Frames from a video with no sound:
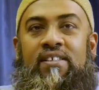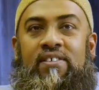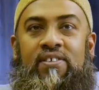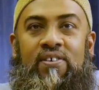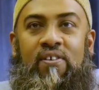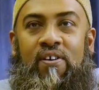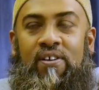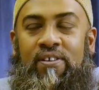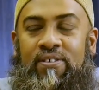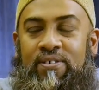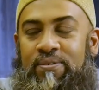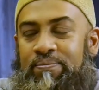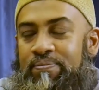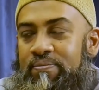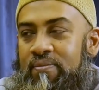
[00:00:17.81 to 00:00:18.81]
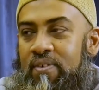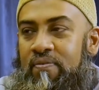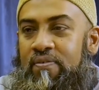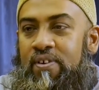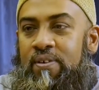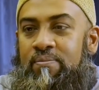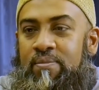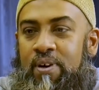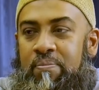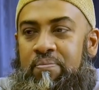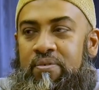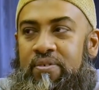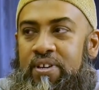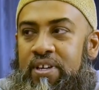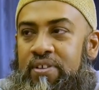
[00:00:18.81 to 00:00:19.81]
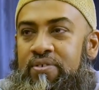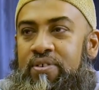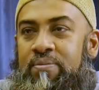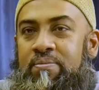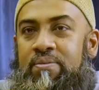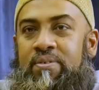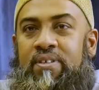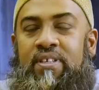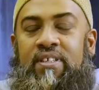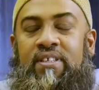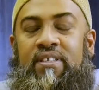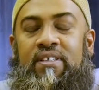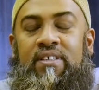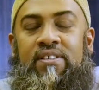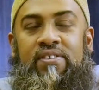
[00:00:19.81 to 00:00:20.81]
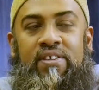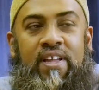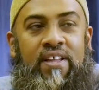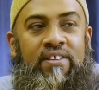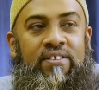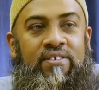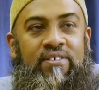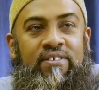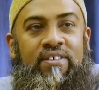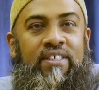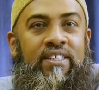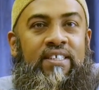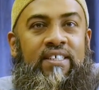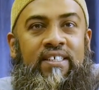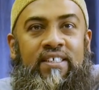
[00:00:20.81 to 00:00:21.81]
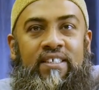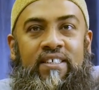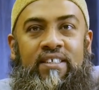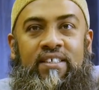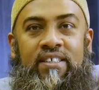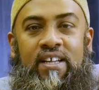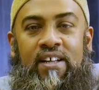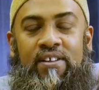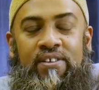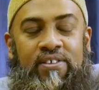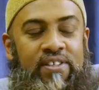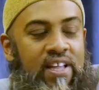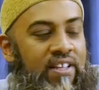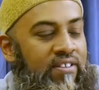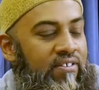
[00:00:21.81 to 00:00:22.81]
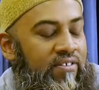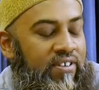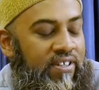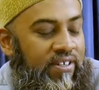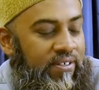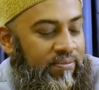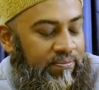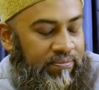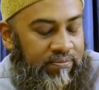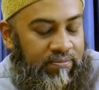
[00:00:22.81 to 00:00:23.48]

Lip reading: scholar from Upper Egypt in Iskandar in Alexandria.